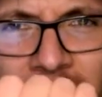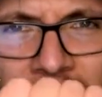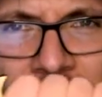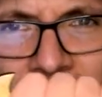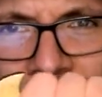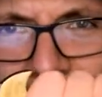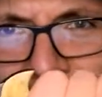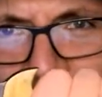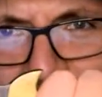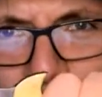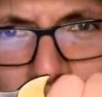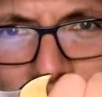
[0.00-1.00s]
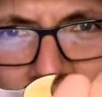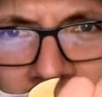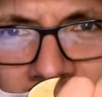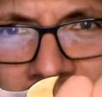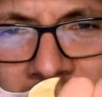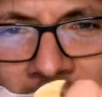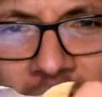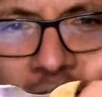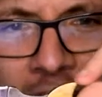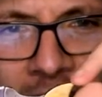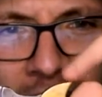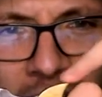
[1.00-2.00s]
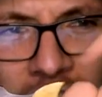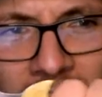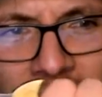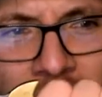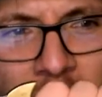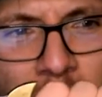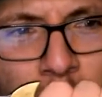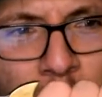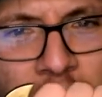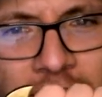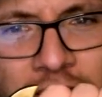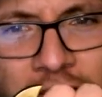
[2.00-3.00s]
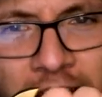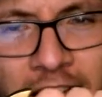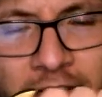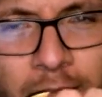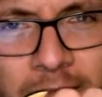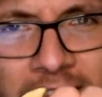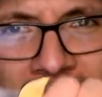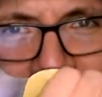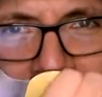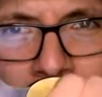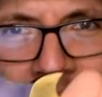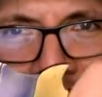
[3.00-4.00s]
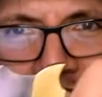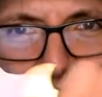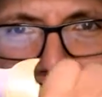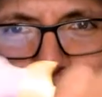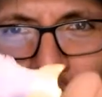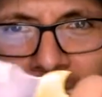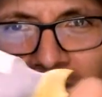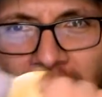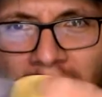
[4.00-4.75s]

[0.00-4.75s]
these parts of the handle prevent your hand from slipping either way.